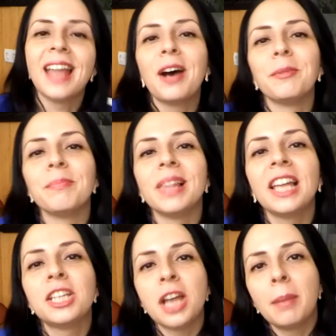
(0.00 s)
Now,
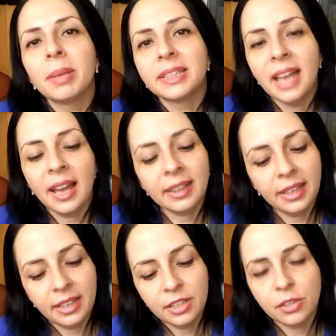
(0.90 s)
let's jump
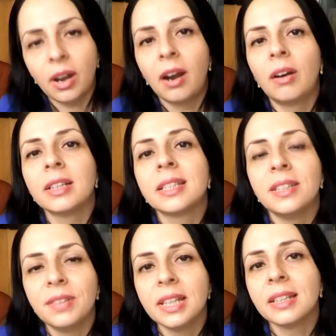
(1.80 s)
exactly into our
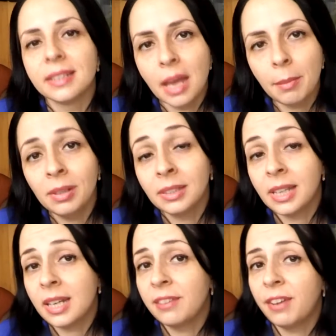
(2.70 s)
CV examples
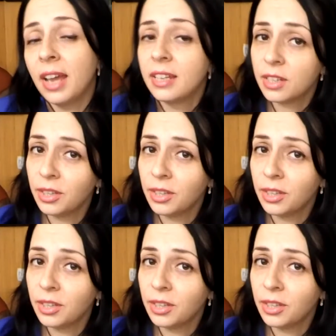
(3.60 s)
that I find